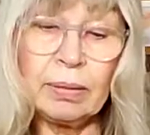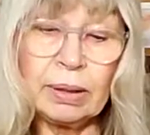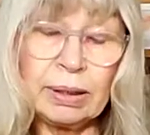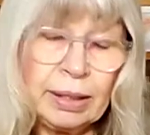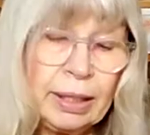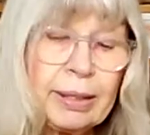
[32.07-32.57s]

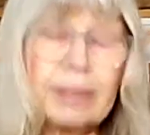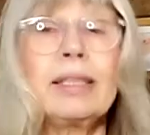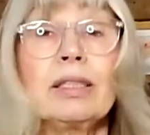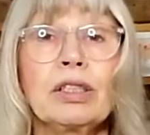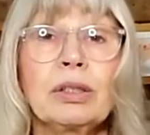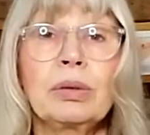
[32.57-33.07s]
Then it
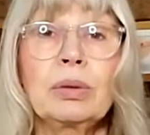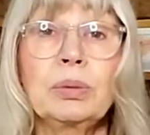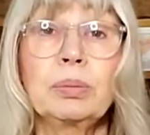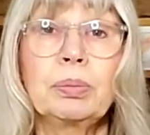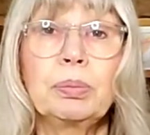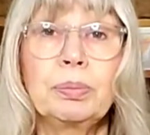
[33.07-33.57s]
says
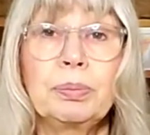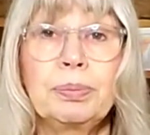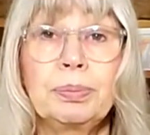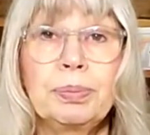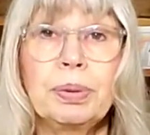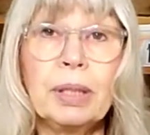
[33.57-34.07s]
to
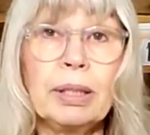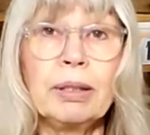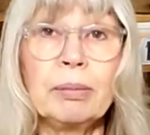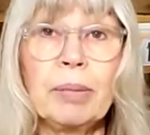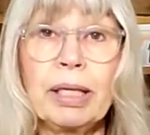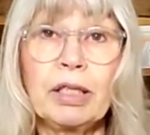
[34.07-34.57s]
put it in
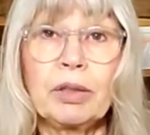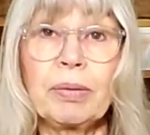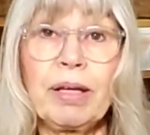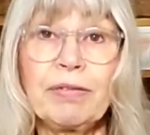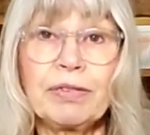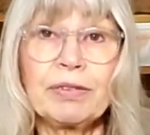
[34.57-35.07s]
the
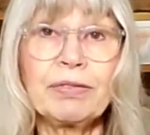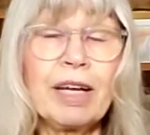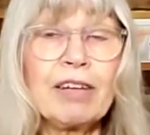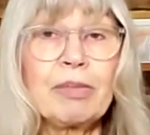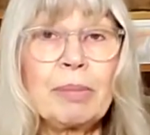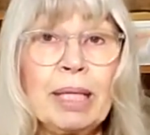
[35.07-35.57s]
microwave for
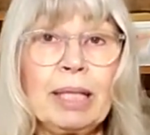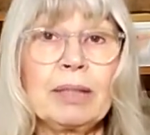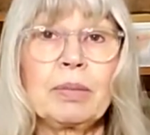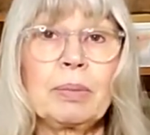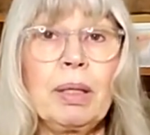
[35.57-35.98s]
5 minutes.